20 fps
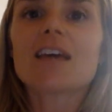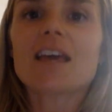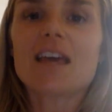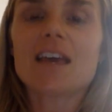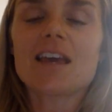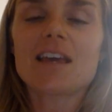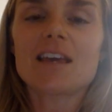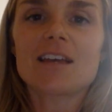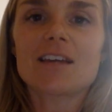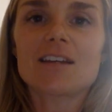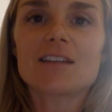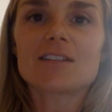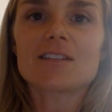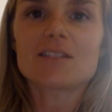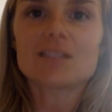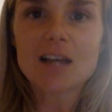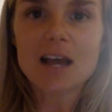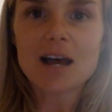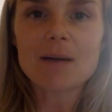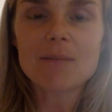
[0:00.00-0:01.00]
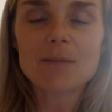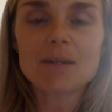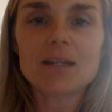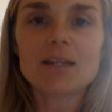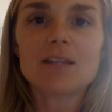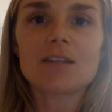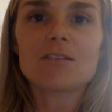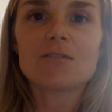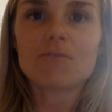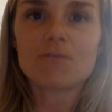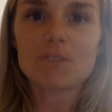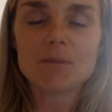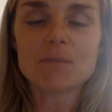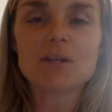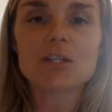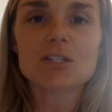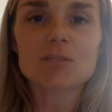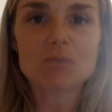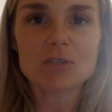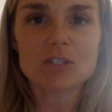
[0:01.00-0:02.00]
a dominant
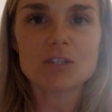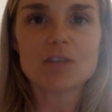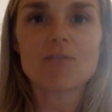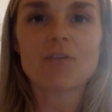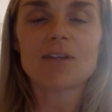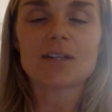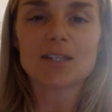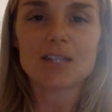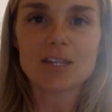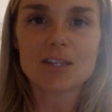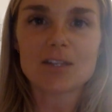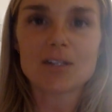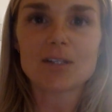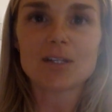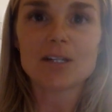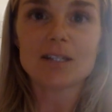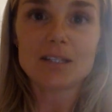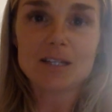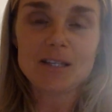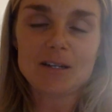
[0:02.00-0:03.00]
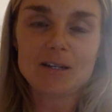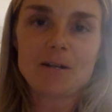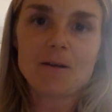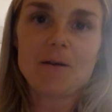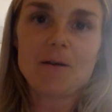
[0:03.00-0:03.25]
female-specific lethal allele.